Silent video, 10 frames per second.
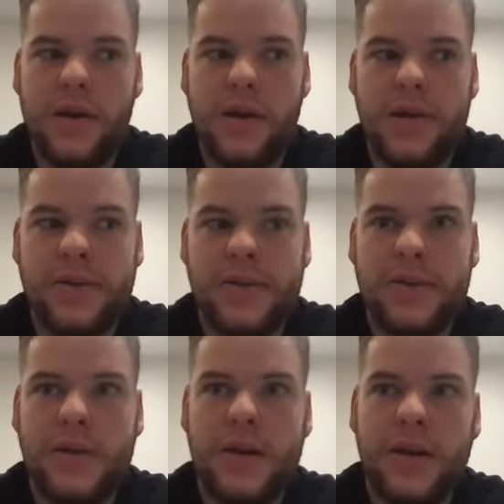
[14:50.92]

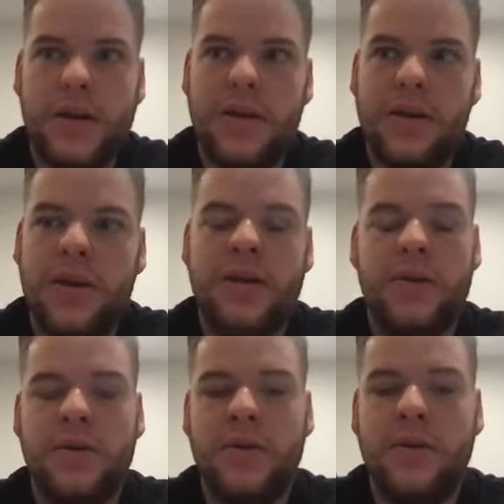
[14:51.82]
is you need
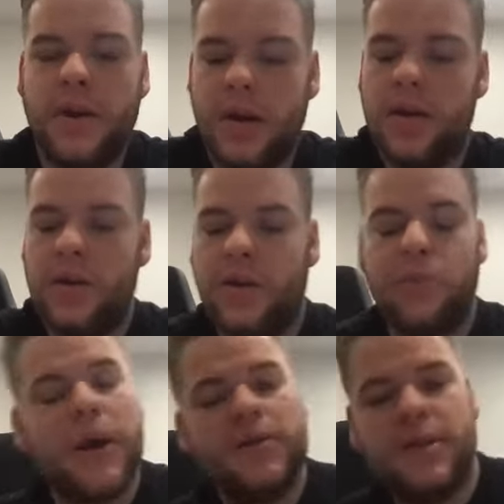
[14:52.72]
to not
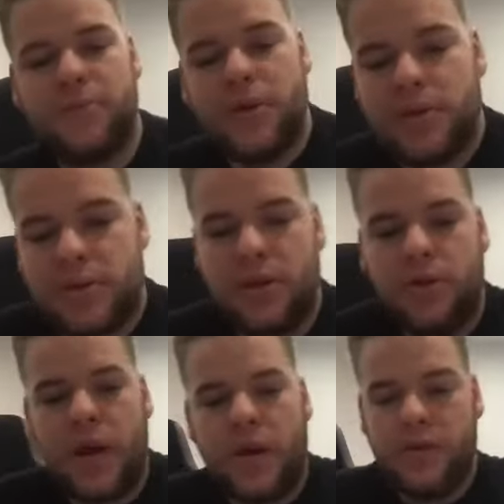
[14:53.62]
practice as much as you
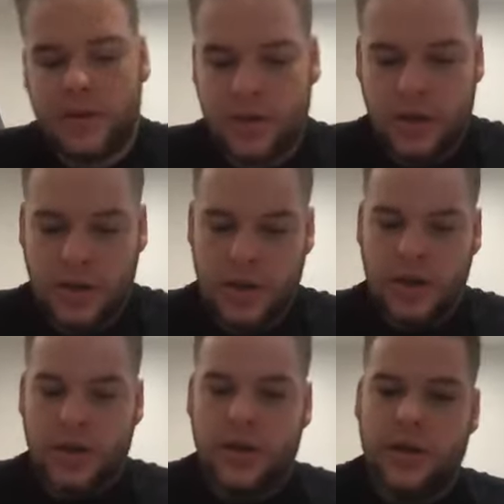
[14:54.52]
do outdoors.
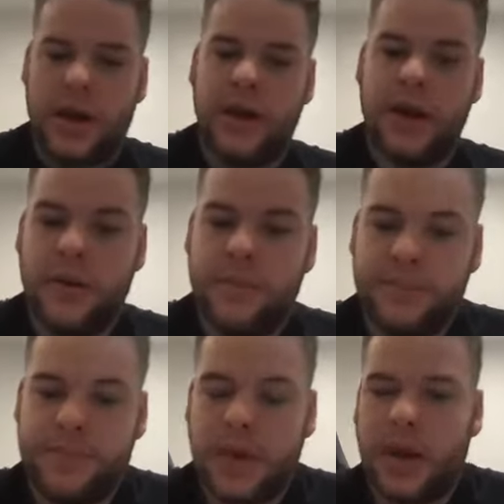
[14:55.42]
And
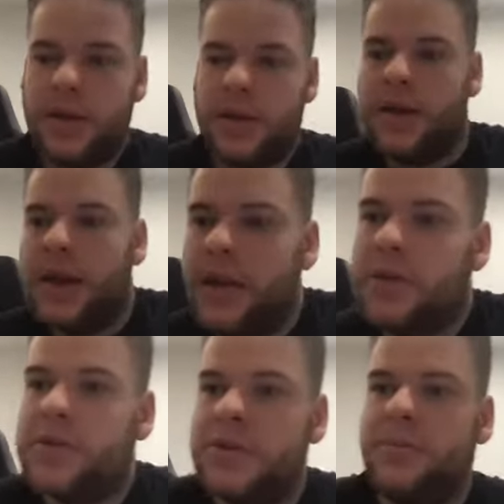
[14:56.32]
I think the
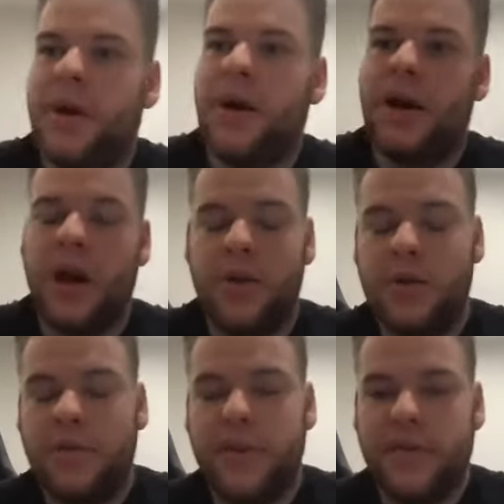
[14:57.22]
indoors is about
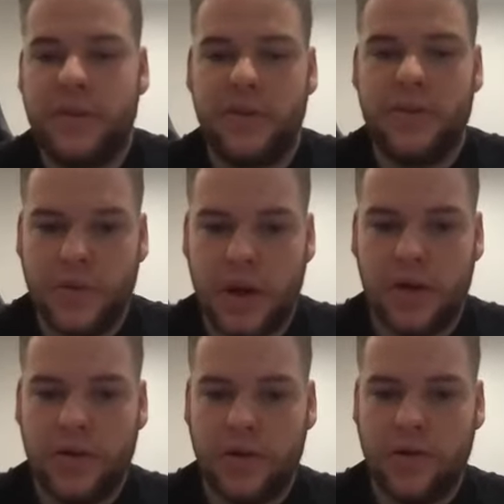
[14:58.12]
150 to
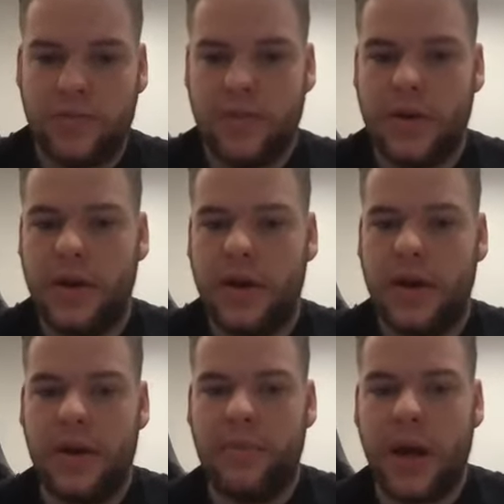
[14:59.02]
200,
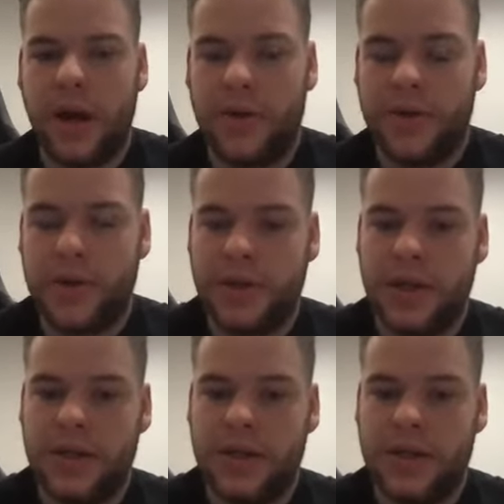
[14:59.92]
and my outdoor day is